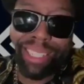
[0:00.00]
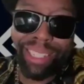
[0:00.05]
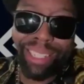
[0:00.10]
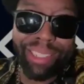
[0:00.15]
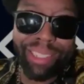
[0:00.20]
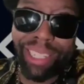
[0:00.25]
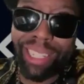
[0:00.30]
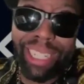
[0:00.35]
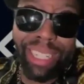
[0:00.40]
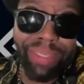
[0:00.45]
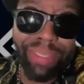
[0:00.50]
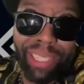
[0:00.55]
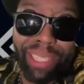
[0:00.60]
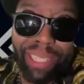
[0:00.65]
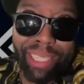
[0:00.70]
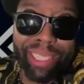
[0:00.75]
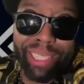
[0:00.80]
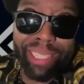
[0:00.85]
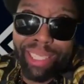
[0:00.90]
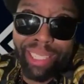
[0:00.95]
You couldn't even
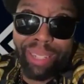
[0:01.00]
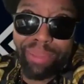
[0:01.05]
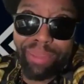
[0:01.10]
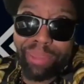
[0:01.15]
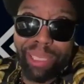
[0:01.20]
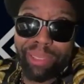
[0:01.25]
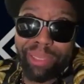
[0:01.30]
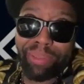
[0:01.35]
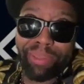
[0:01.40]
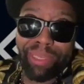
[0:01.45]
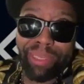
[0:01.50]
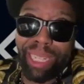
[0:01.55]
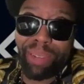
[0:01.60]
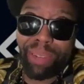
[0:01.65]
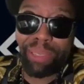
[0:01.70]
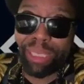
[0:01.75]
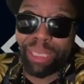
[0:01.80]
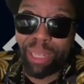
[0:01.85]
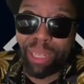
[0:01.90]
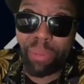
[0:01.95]
cook up to. There
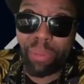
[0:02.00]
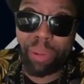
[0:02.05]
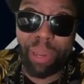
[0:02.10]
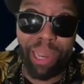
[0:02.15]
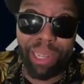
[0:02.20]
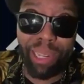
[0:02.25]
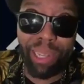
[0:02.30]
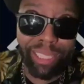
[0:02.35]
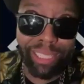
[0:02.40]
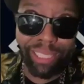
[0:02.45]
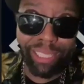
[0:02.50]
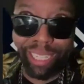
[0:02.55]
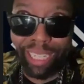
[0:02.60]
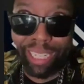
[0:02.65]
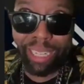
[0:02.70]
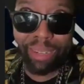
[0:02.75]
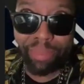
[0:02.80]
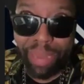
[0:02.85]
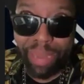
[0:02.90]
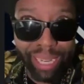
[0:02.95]
was no Paula
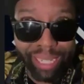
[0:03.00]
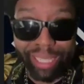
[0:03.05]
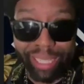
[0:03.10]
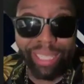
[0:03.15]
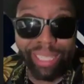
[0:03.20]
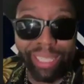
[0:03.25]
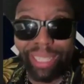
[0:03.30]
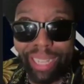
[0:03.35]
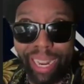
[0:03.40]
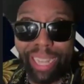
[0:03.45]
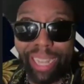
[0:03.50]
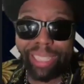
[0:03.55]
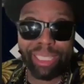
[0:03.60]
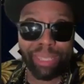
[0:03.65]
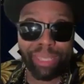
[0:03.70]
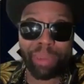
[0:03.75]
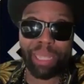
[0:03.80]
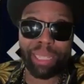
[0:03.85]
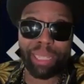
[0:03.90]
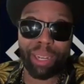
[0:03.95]
Deen back in the day.
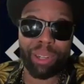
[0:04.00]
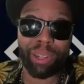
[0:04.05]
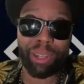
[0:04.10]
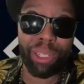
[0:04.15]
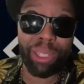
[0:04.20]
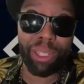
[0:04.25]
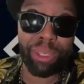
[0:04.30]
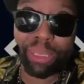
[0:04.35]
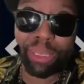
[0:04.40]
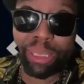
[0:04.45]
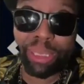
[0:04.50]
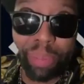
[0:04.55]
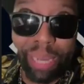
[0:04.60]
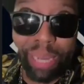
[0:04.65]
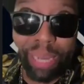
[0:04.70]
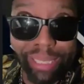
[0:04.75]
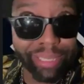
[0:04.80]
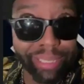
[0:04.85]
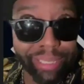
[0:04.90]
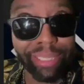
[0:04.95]
Talking about herbs and
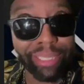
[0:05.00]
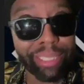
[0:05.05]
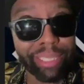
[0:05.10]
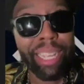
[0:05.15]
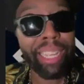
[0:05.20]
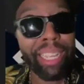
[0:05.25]
spices.